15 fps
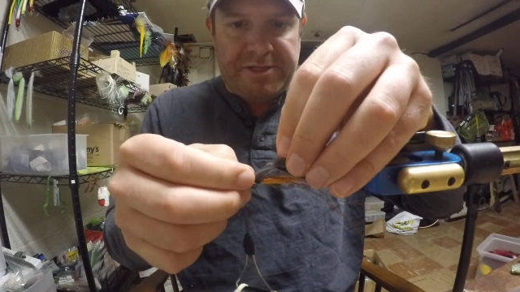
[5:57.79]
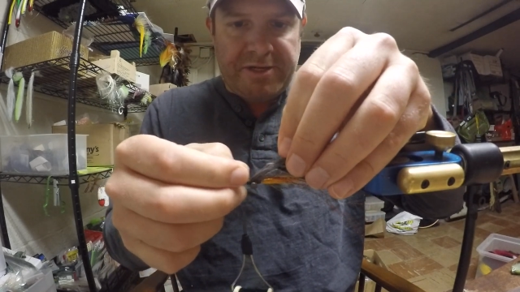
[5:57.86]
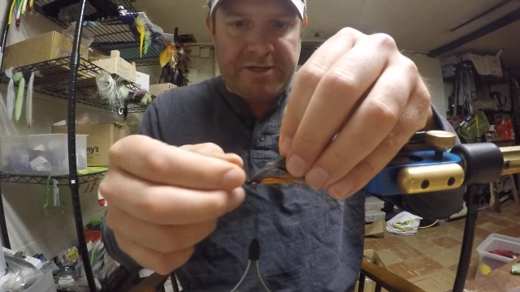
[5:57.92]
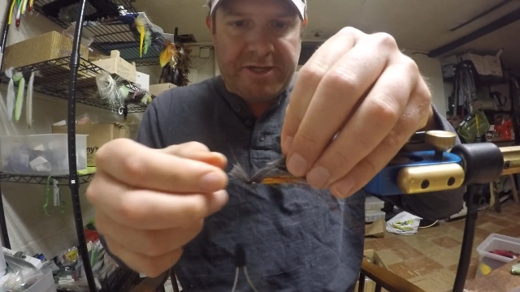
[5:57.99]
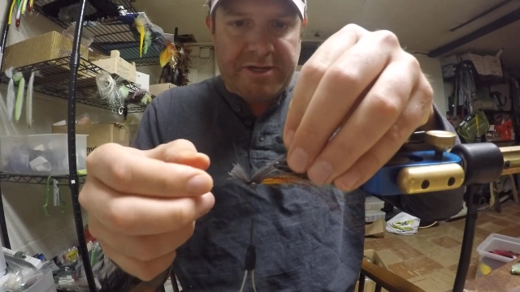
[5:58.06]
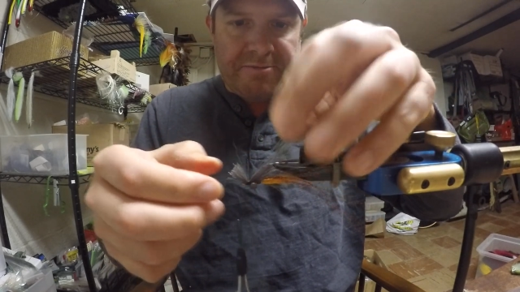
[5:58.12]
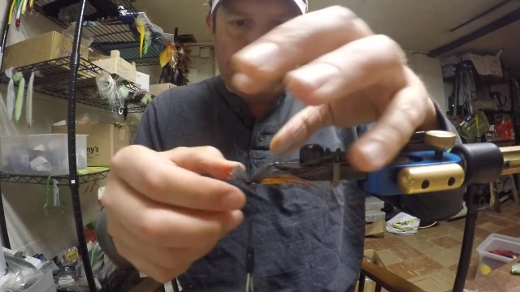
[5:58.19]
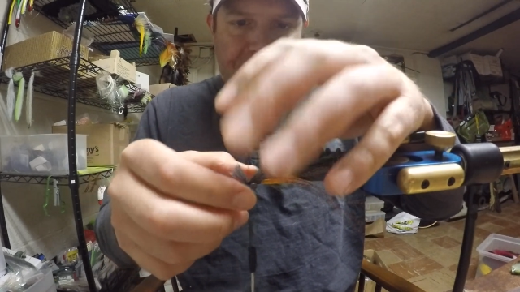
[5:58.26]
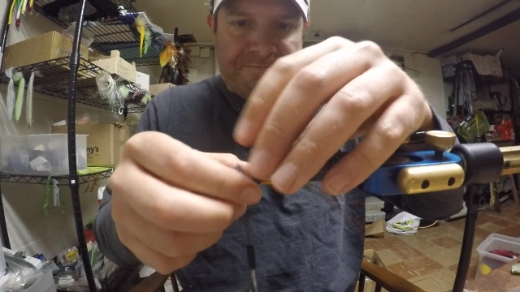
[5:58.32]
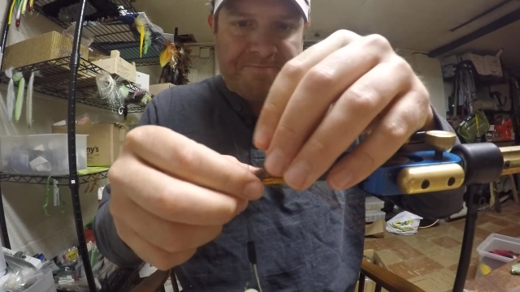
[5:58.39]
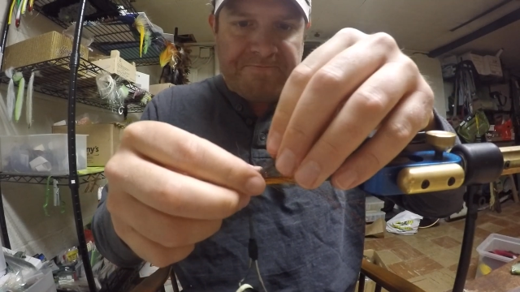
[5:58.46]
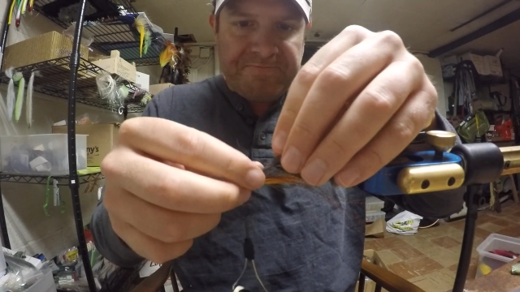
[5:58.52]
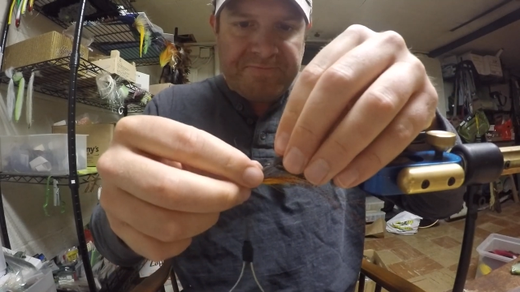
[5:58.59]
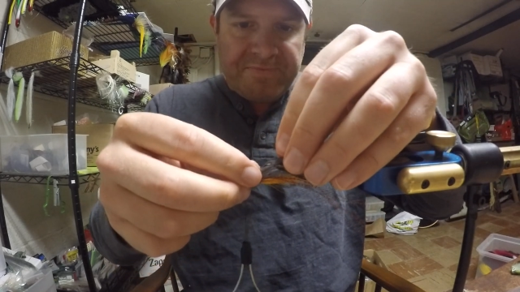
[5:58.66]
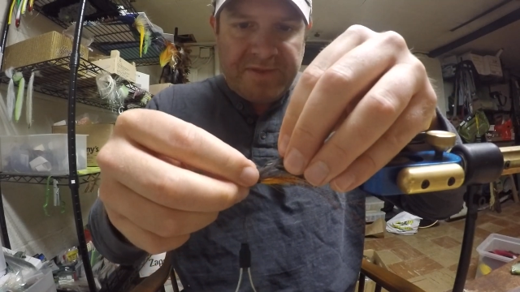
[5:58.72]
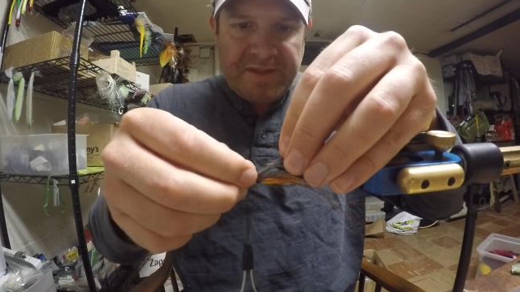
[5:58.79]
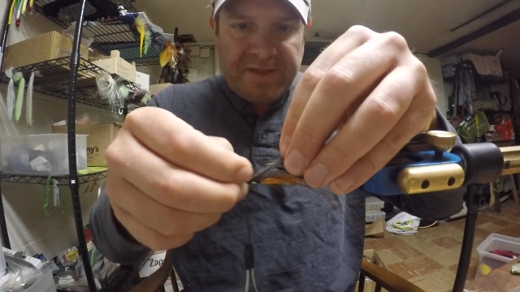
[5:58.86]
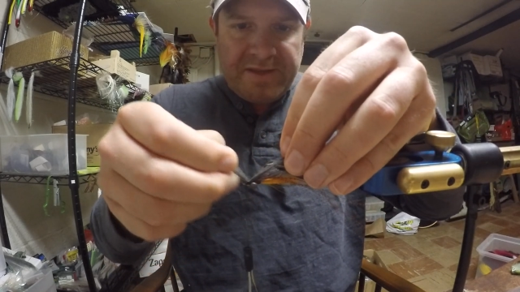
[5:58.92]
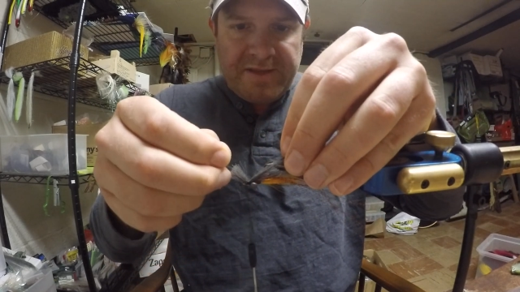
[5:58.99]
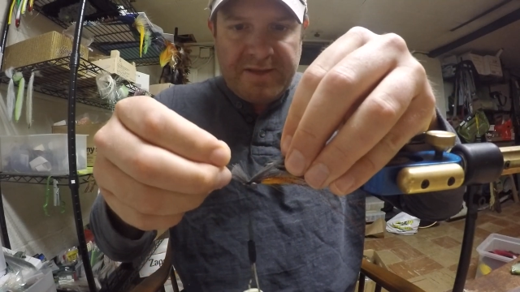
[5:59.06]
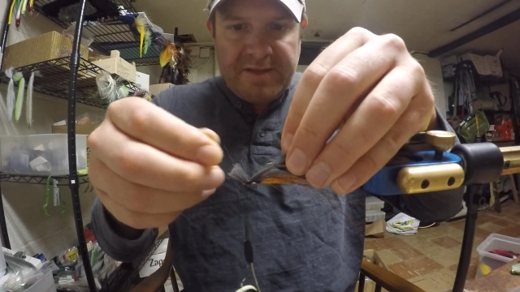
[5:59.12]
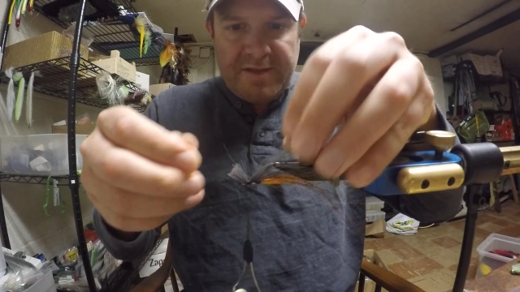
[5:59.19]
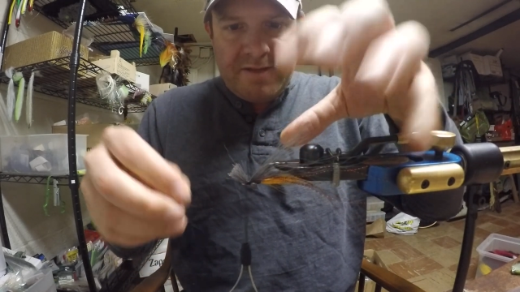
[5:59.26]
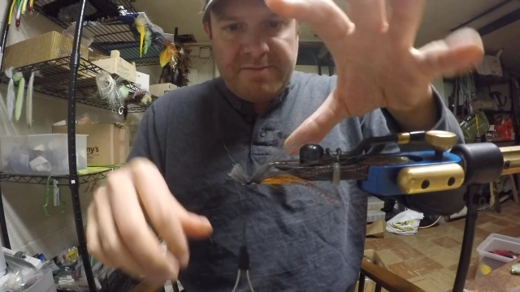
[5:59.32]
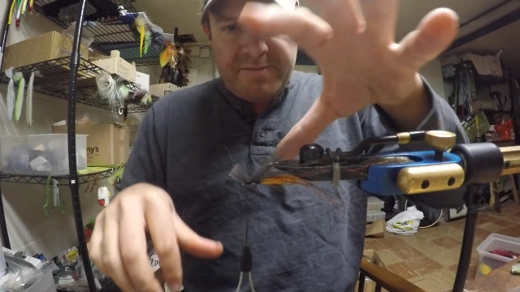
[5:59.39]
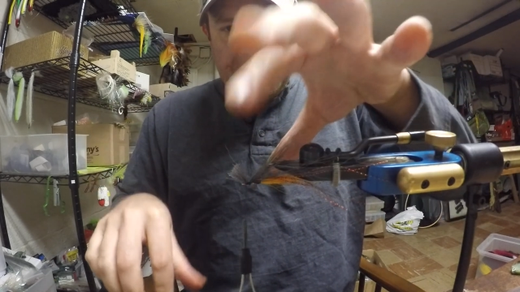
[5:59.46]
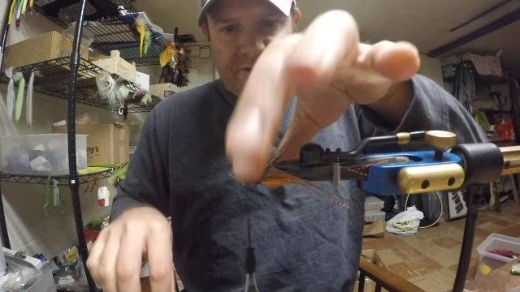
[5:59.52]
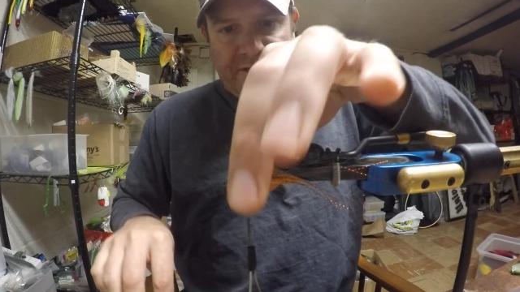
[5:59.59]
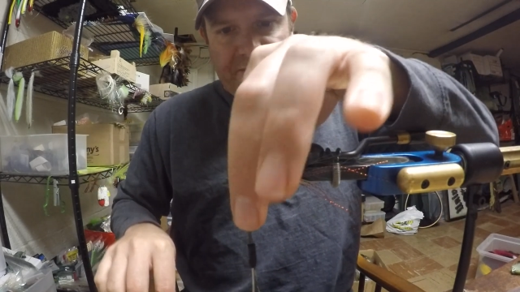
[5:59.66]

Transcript: earlier. I'm going to go